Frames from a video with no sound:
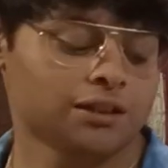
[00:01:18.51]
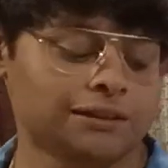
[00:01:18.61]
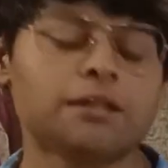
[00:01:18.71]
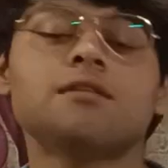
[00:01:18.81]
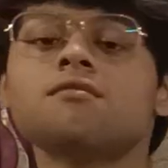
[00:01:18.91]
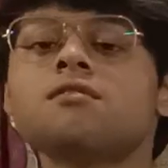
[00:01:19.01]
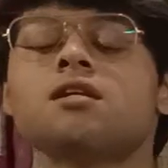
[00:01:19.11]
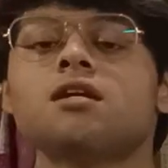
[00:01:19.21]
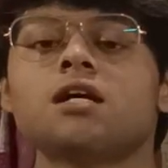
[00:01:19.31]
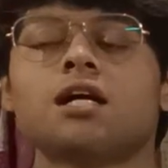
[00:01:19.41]
So
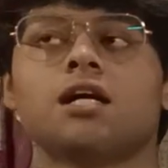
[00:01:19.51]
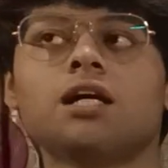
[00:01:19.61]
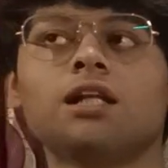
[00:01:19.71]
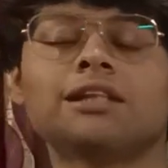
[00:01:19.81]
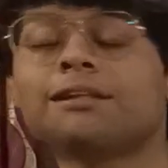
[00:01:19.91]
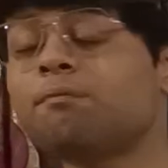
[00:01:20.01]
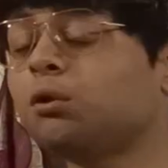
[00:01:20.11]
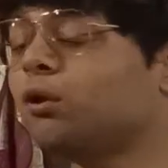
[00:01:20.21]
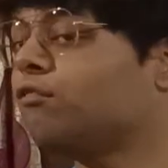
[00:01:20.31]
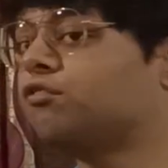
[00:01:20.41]
there's a
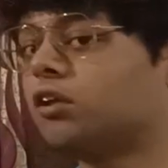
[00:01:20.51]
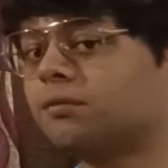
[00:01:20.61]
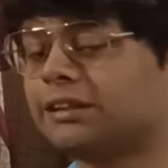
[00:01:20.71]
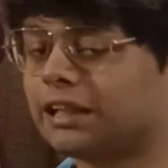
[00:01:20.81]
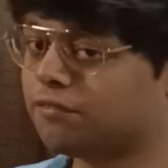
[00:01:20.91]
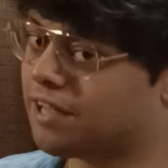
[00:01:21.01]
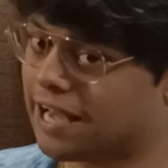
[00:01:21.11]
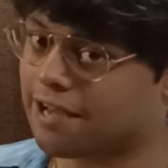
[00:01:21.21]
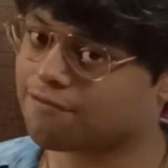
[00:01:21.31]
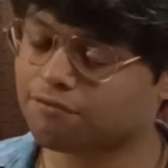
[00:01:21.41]
pool of verbs that we
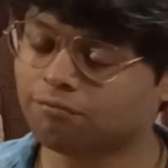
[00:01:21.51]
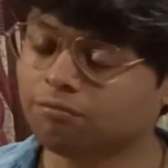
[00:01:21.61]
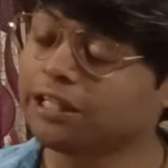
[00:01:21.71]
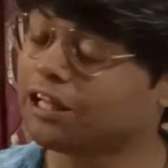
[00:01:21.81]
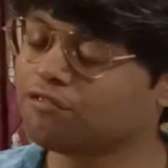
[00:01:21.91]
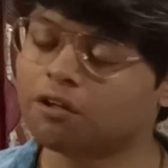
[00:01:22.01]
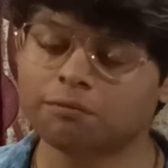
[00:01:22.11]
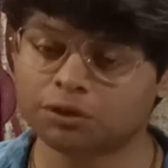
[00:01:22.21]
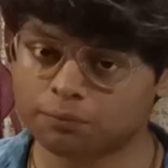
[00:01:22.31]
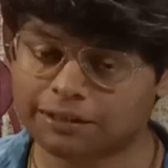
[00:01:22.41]
have, 10
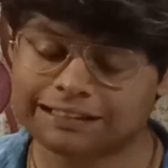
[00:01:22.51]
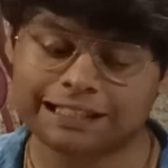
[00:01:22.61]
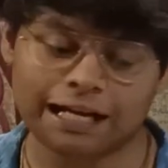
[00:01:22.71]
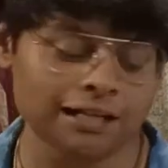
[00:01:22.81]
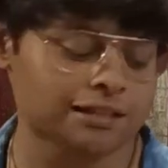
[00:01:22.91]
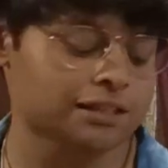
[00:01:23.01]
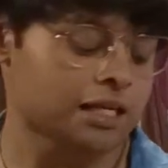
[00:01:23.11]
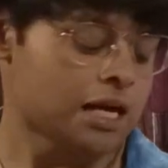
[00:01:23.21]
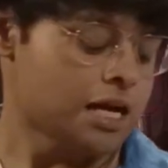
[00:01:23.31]
verbs to be exact,